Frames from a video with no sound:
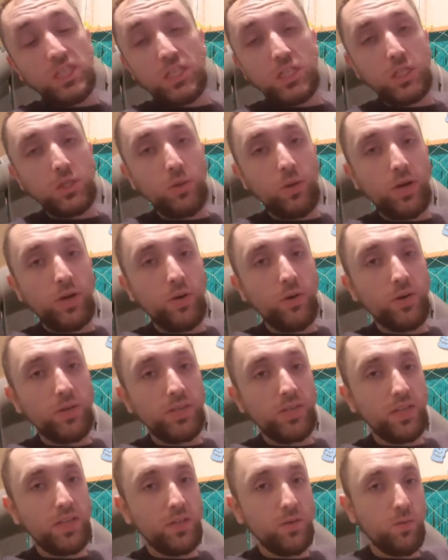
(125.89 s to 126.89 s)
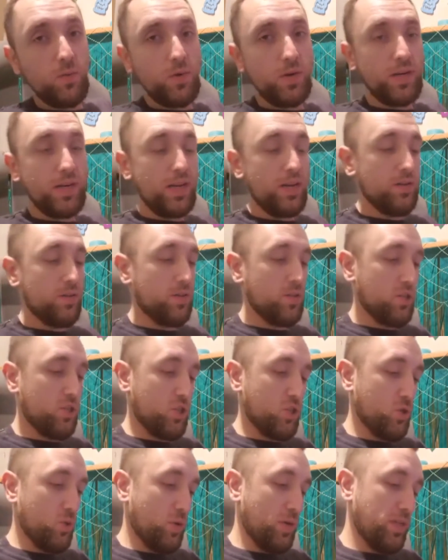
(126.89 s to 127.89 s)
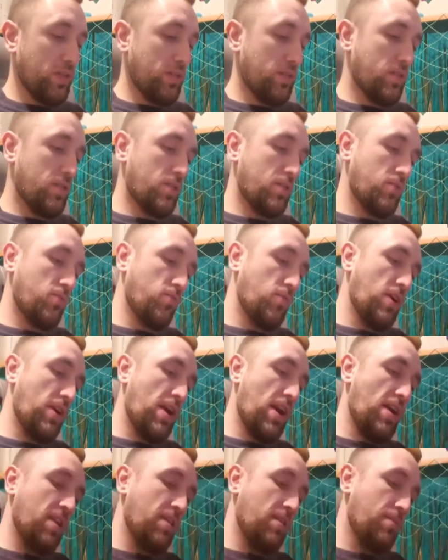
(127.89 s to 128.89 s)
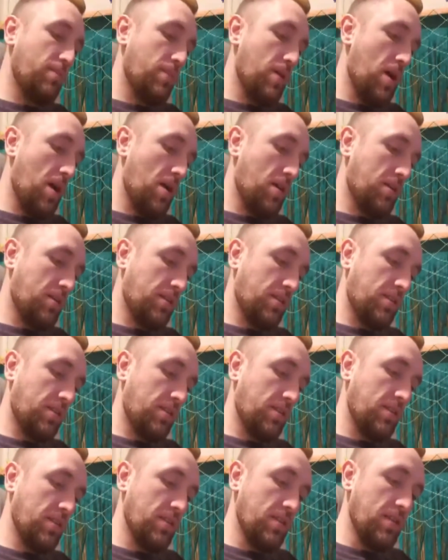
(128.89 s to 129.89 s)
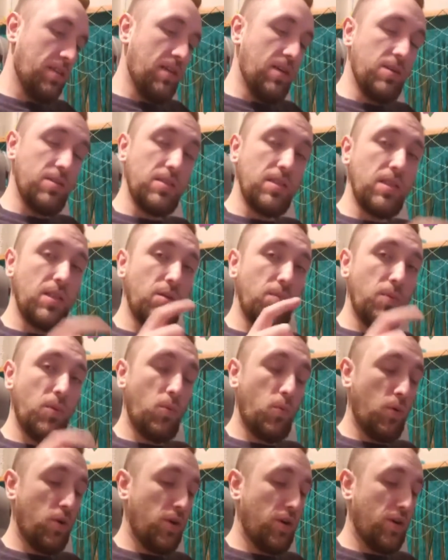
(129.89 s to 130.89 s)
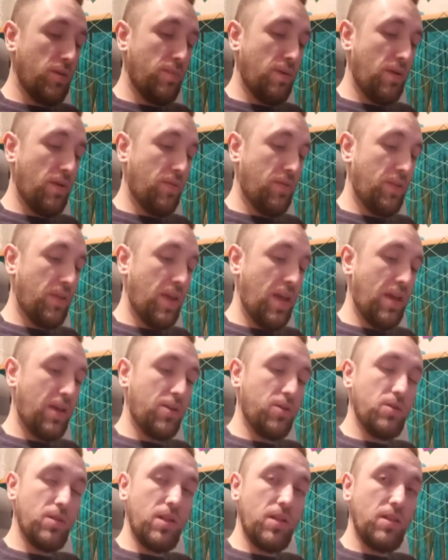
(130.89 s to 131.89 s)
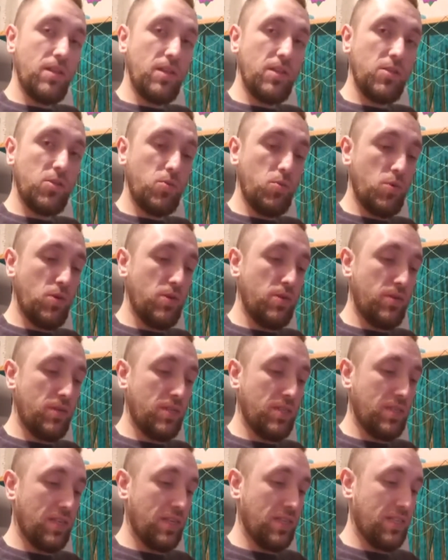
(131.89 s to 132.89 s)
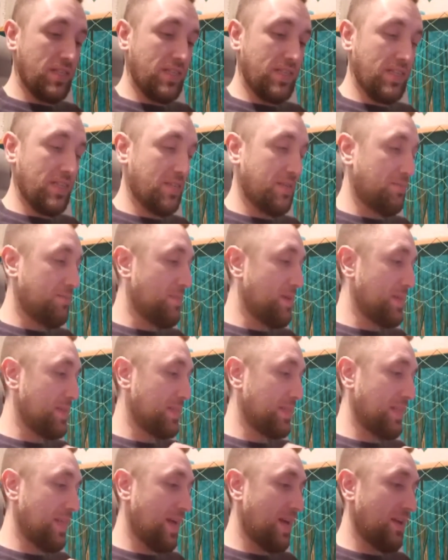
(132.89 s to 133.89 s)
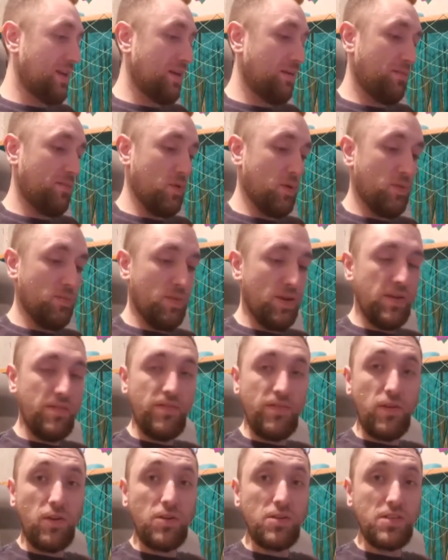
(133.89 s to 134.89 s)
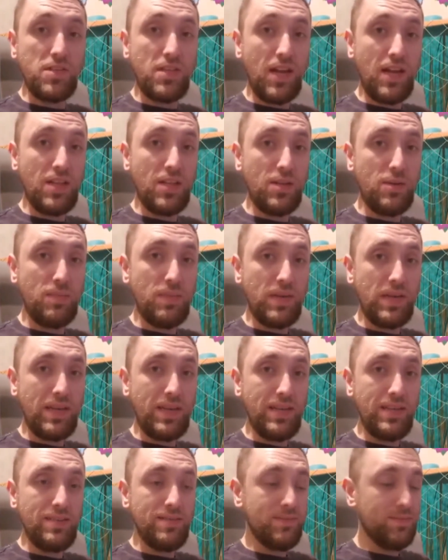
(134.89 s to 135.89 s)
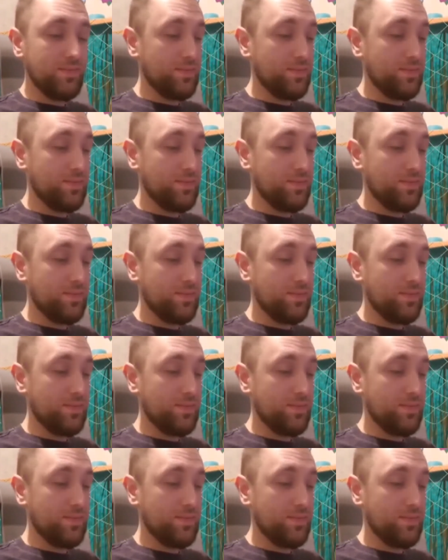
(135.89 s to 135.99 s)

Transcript: So I always like to work out the joints right out of the box. I was a little bit worried about the ankle on this one because I did mess that up on my first Tyler bait.